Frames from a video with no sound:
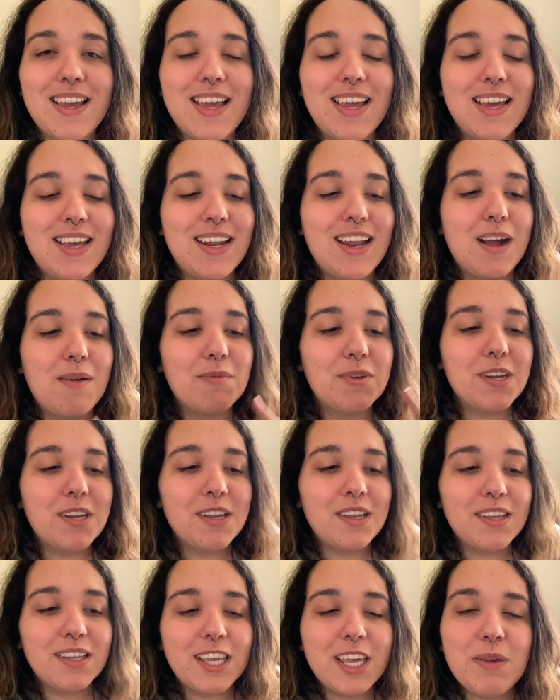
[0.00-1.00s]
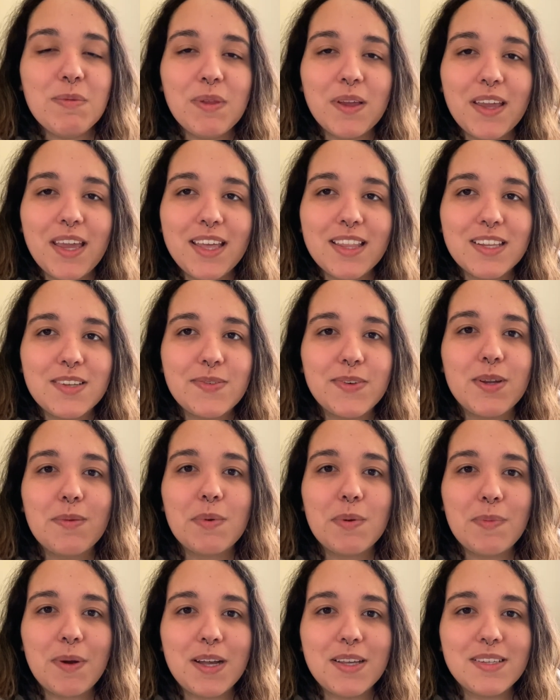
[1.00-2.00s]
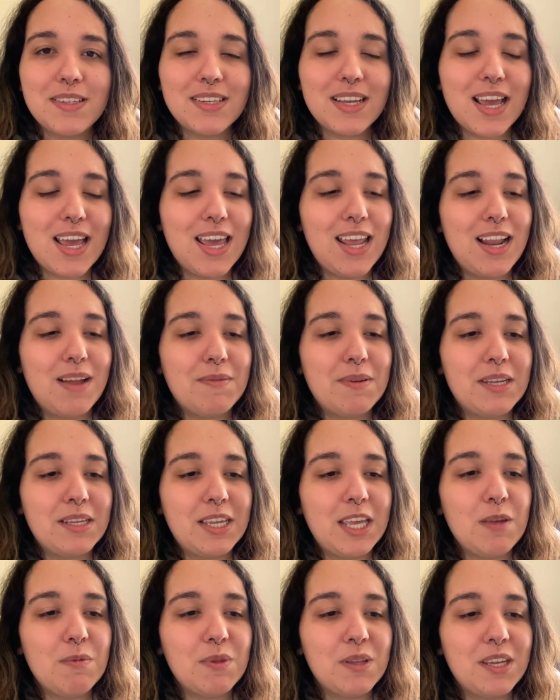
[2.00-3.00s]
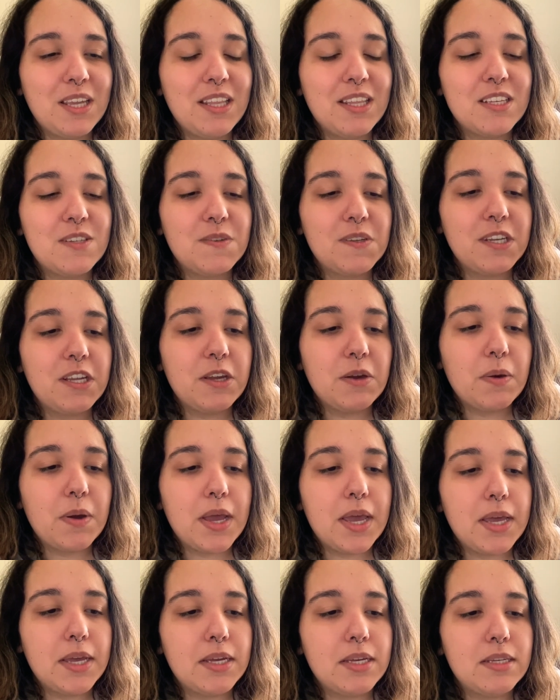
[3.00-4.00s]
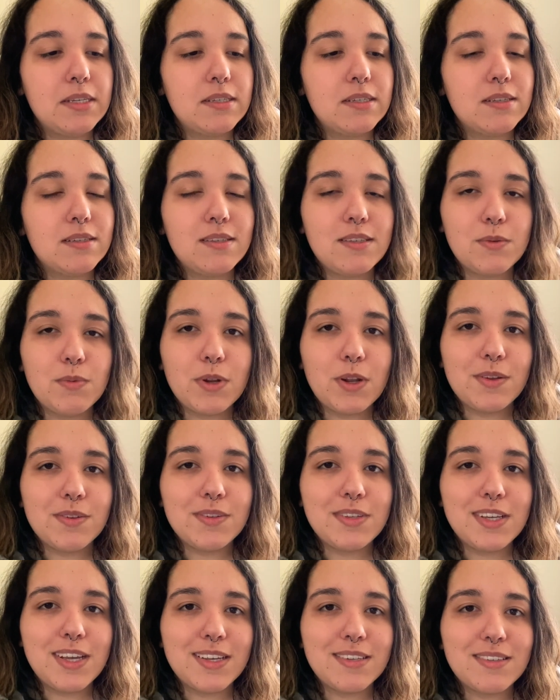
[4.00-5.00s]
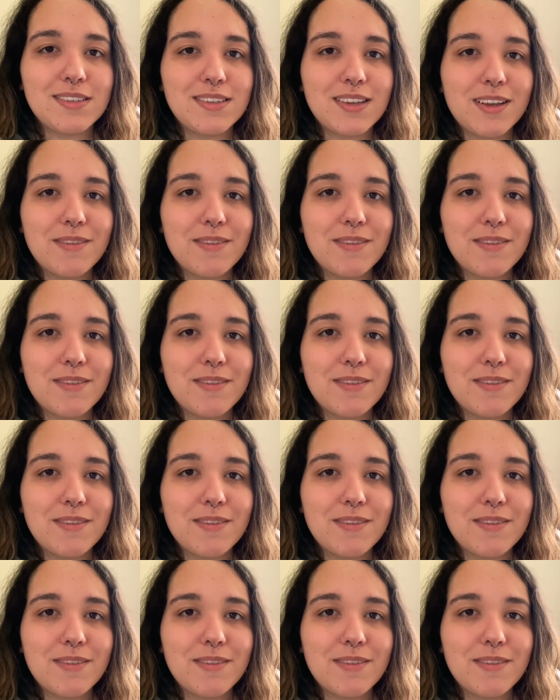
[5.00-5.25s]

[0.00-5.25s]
And I'm gonna keep looking at this video. I'm gonna pause and I'm gonna keep looking at this video and see what else he has to say.